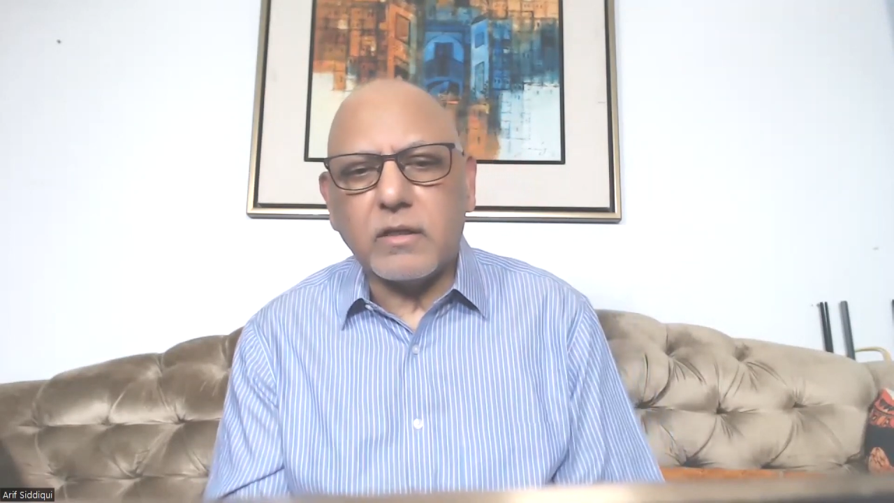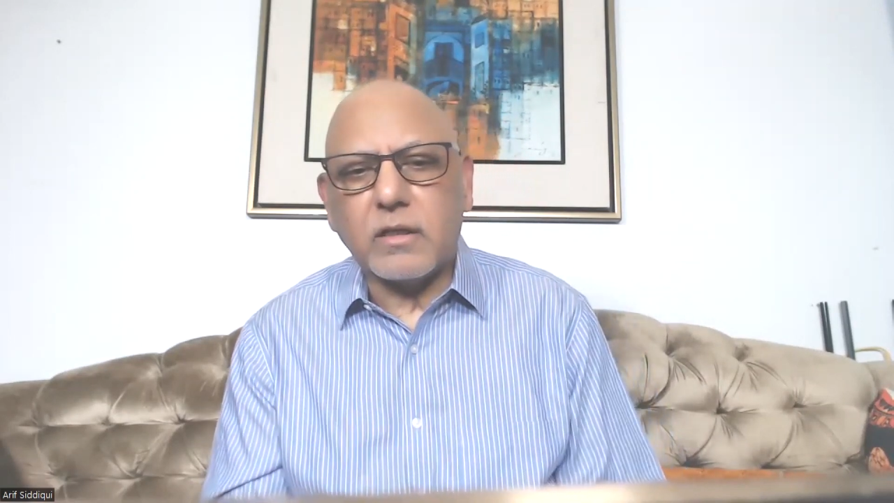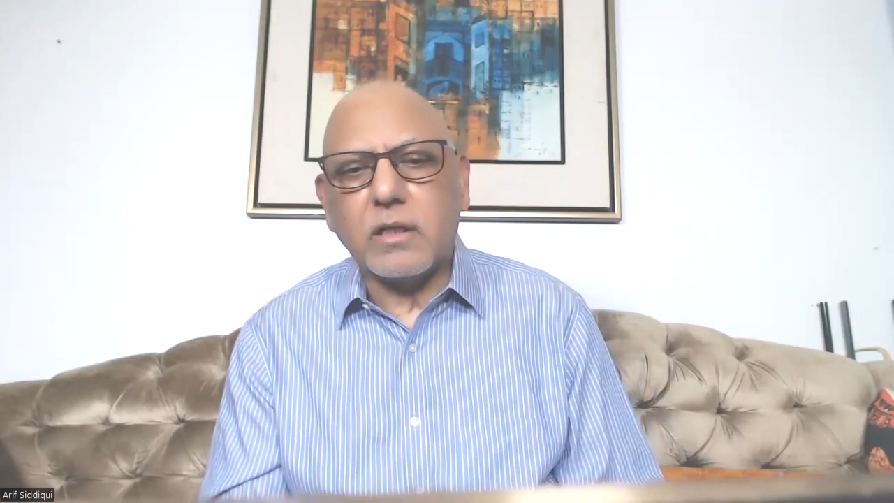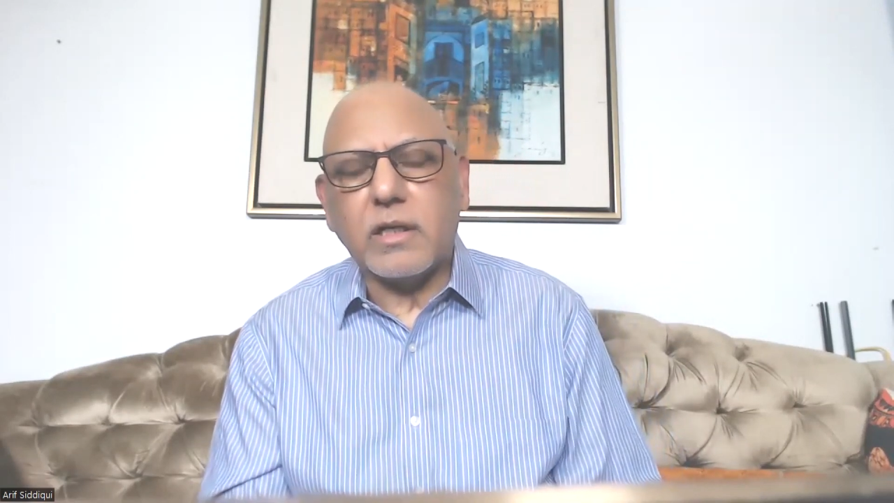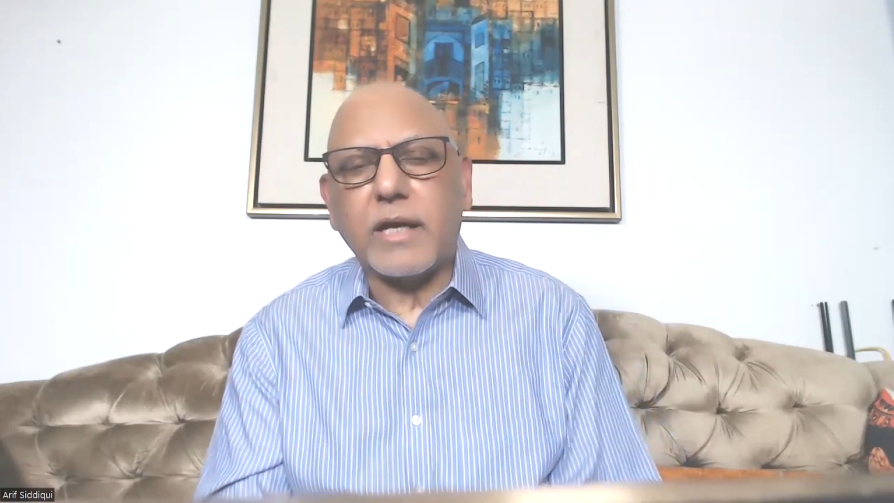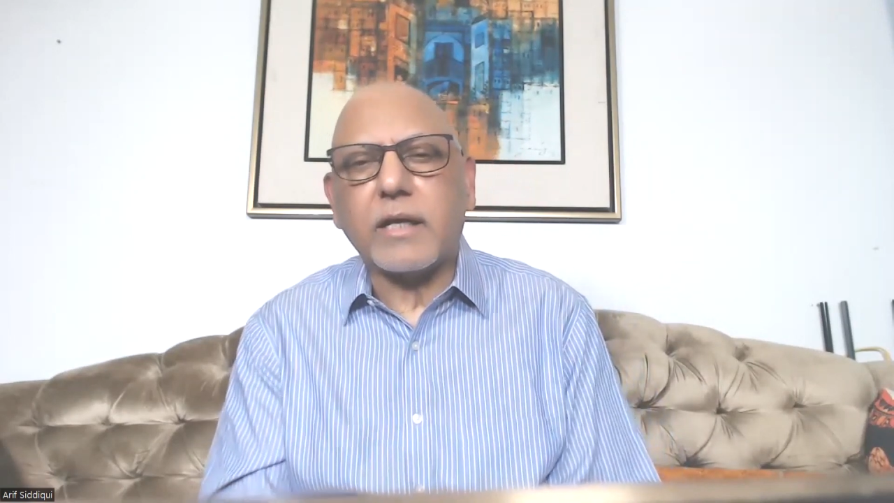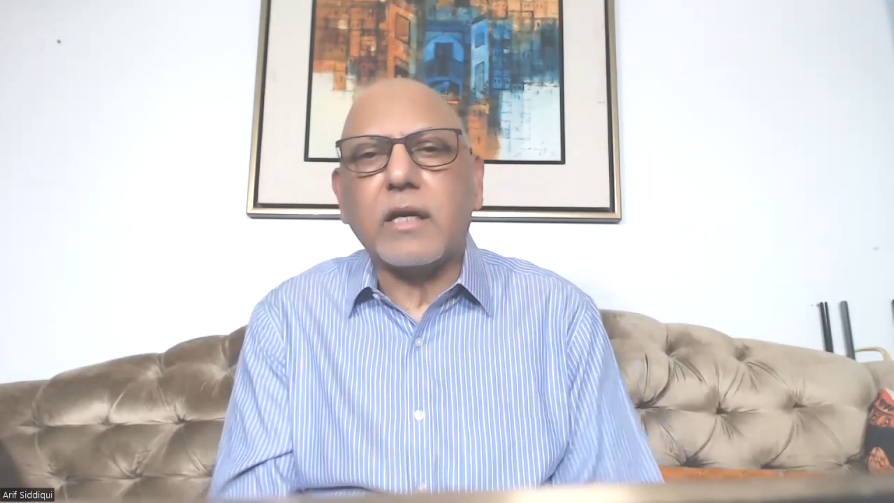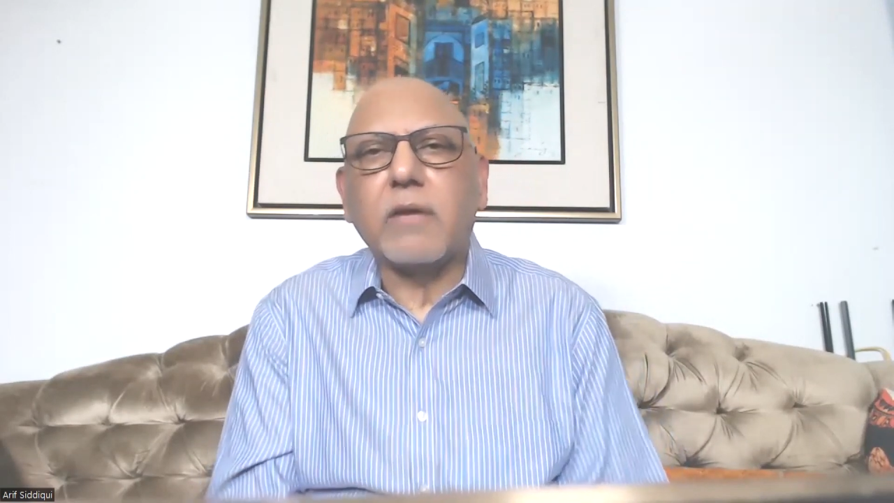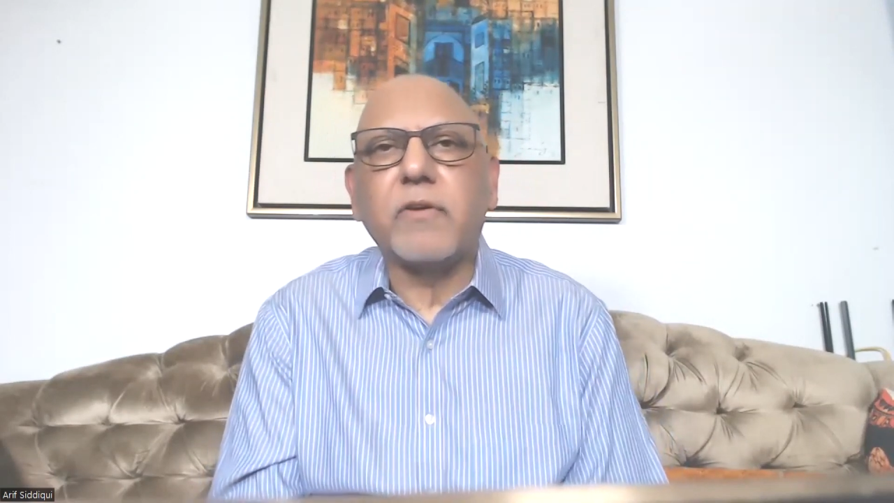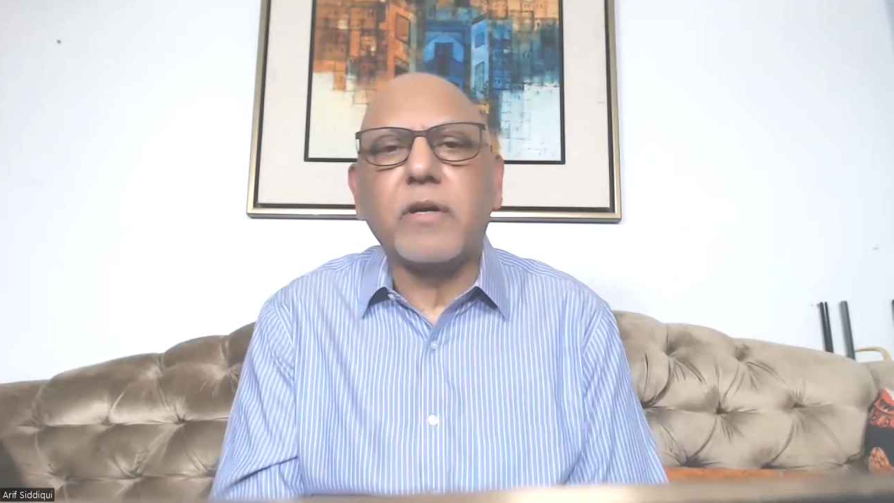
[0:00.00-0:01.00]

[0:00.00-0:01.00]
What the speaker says: like if